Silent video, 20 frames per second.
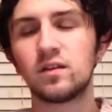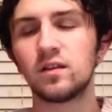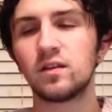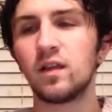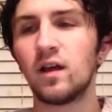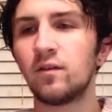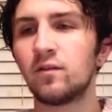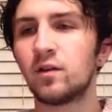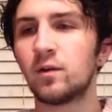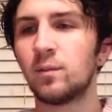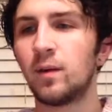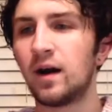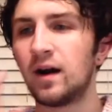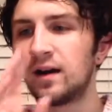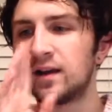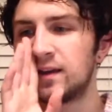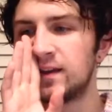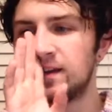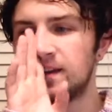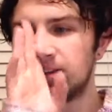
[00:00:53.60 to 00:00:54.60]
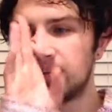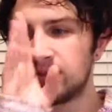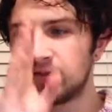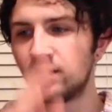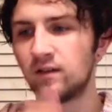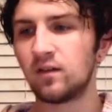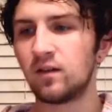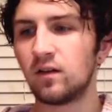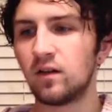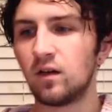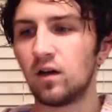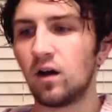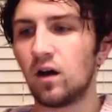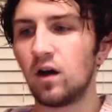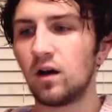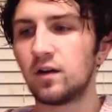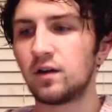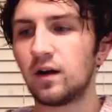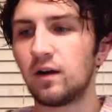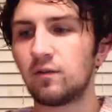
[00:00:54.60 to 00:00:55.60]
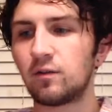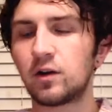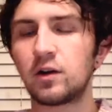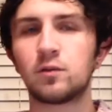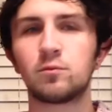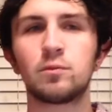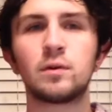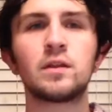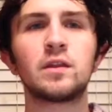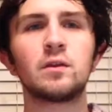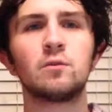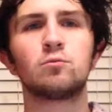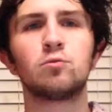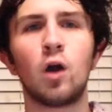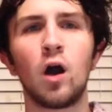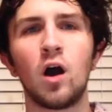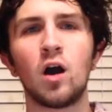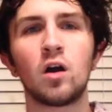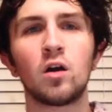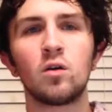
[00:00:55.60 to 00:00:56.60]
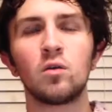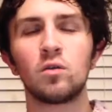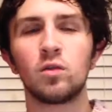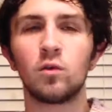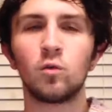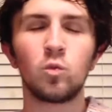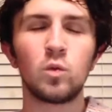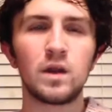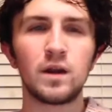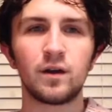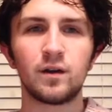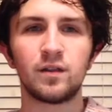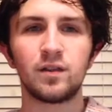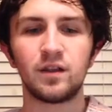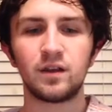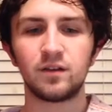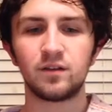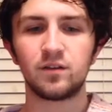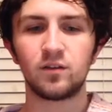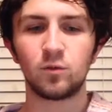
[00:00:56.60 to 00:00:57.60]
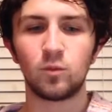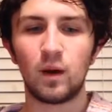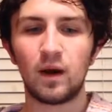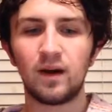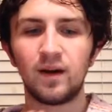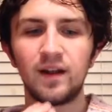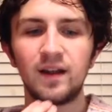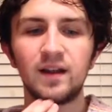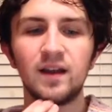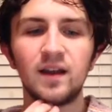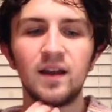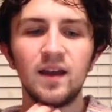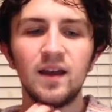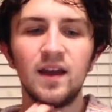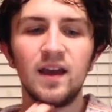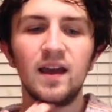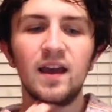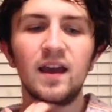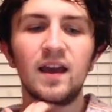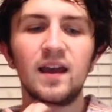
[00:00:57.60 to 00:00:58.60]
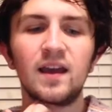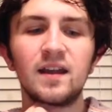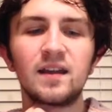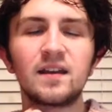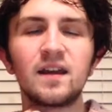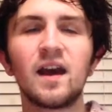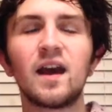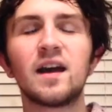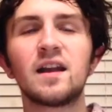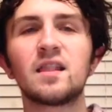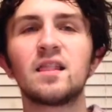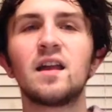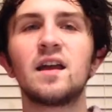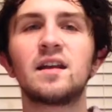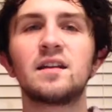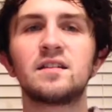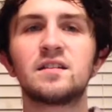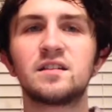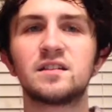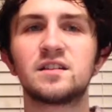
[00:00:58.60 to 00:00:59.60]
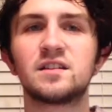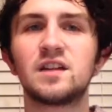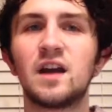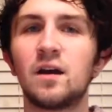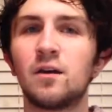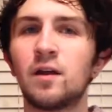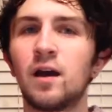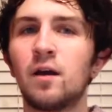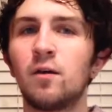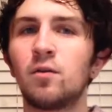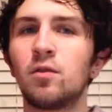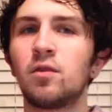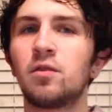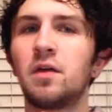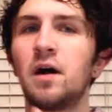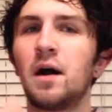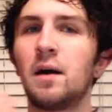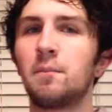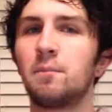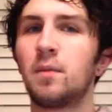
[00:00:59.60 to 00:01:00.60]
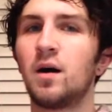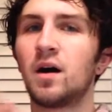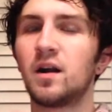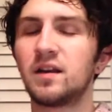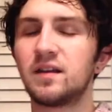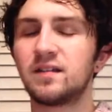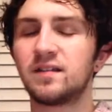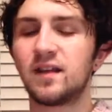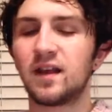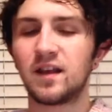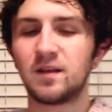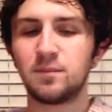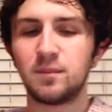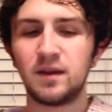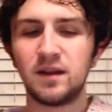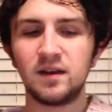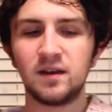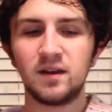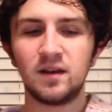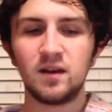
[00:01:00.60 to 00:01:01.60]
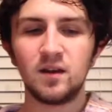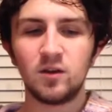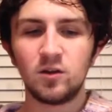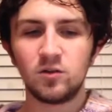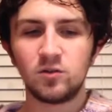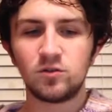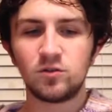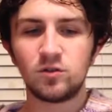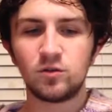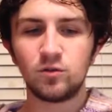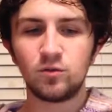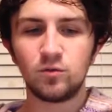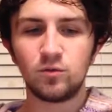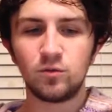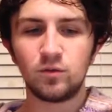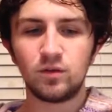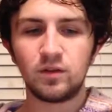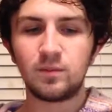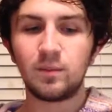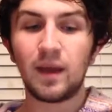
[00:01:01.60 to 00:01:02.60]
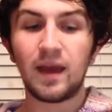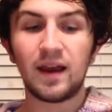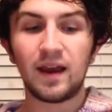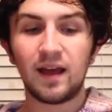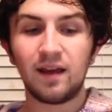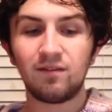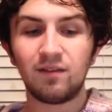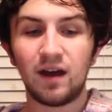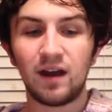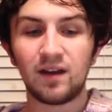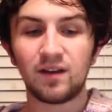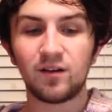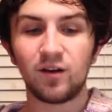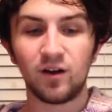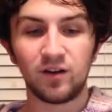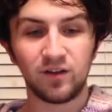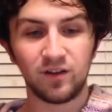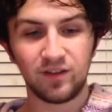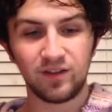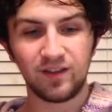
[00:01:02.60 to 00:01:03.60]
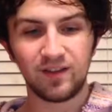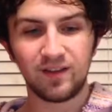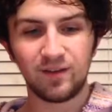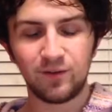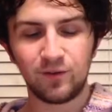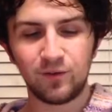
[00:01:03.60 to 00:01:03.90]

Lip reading: to love your body if you're ever gonna really rock the weird things you're wearing. And I'd like to shout out that body segment to the man I've had a crush on since I